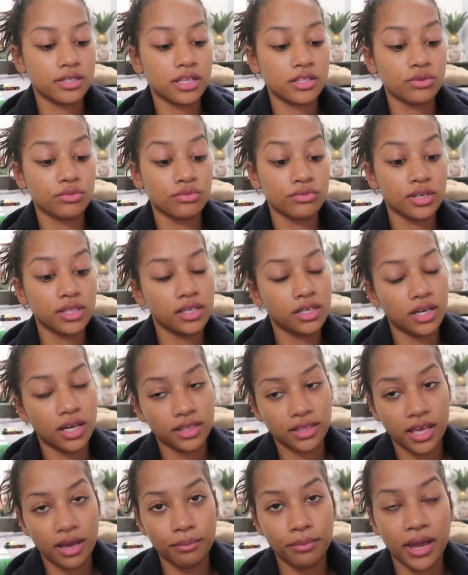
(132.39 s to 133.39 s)
That's really
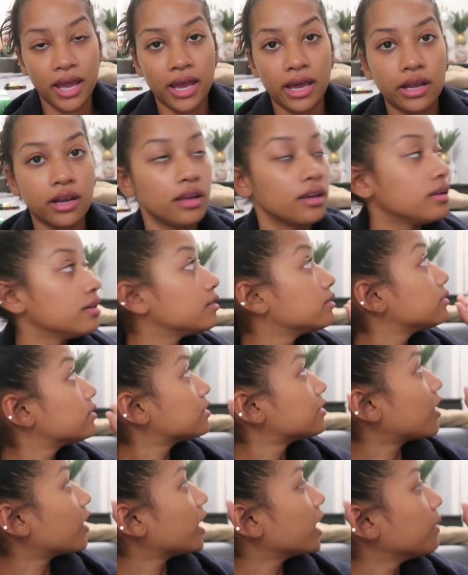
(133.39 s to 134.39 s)
not that bad.
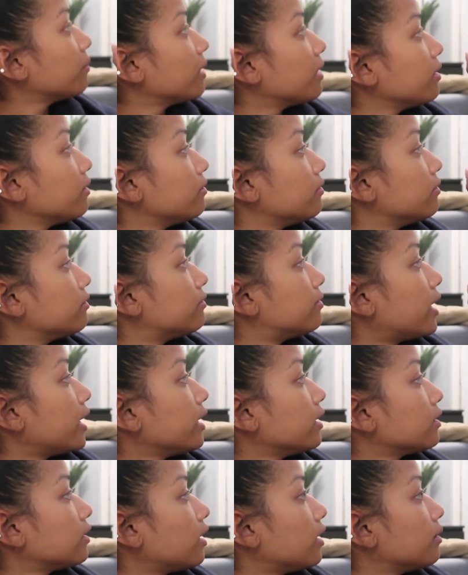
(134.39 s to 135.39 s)
Sorry, my
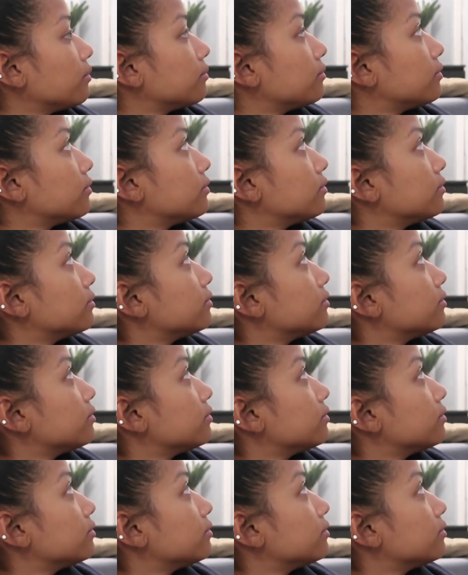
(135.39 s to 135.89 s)
fire alarm